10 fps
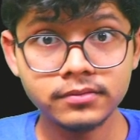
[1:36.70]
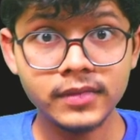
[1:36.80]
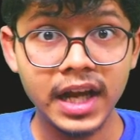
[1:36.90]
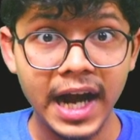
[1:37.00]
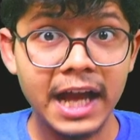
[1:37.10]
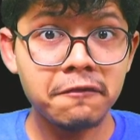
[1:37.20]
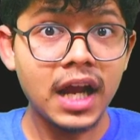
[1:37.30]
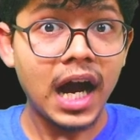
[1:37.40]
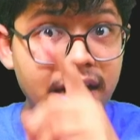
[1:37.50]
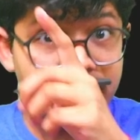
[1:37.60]
I will
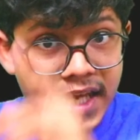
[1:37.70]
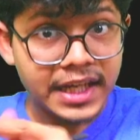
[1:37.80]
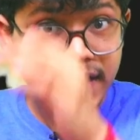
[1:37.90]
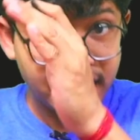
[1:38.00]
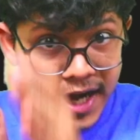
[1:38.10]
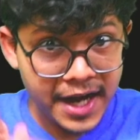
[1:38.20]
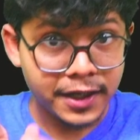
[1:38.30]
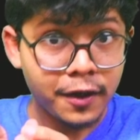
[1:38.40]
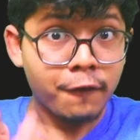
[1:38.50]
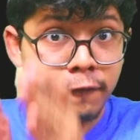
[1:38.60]
again iterate
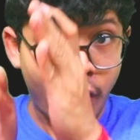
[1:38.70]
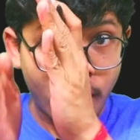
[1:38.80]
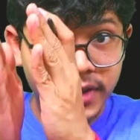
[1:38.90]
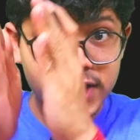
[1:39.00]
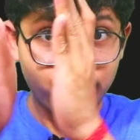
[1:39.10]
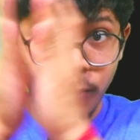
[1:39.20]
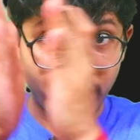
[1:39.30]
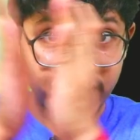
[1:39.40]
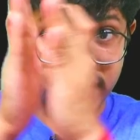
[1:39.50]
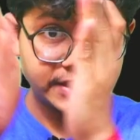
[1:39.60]
from this
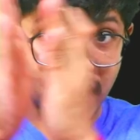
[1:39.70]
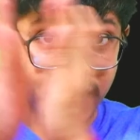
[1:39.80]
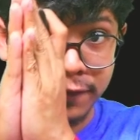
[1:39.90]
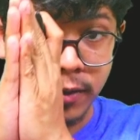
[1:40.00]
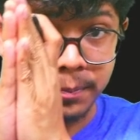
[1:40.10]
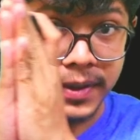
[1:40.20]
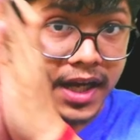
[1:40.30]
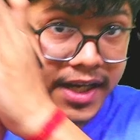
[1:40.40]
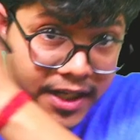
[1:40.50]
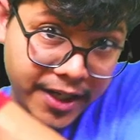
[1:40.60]
pointer, starting from P,
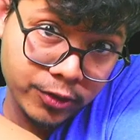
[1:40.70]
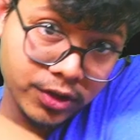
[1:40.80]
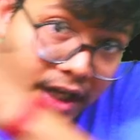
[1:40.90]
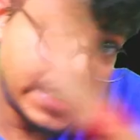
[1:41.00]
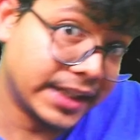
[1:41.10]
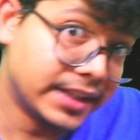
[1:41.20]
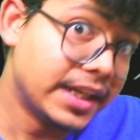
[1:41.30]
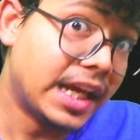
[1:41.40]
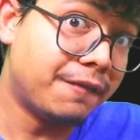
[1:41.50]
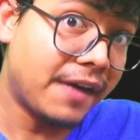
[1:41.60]
again iterate on the right.
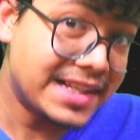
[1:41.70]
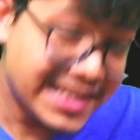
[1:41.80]
If I see